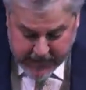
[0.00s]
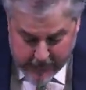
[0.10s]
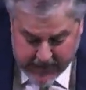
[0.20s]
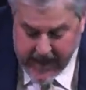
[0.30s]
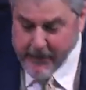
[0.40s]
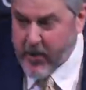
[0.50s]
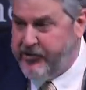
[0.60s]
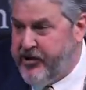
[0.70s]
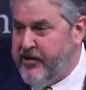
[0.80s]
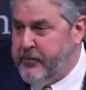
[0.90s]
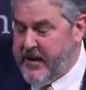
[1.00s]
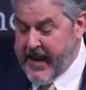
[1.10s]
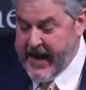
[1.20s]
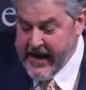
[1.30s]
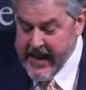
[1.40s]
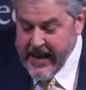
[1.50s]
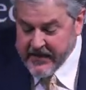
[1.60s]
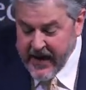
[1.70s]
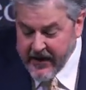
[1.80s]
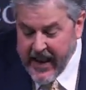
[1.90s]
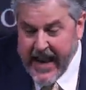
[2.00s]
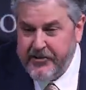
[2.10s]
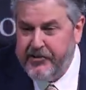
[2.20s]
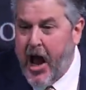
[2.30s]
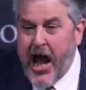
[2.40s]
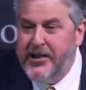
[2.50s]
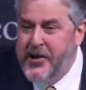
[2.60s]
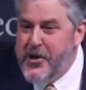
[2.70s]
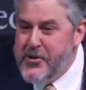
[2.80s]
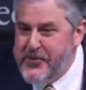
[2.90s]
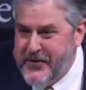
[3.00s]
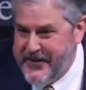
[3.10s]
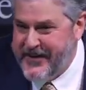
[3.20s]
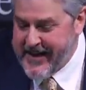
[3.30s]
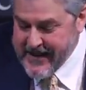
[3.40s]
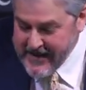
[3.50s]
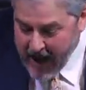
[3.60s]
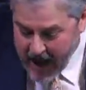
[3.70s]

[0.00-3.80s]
coming to him on Judgment Day sound like John Newton, the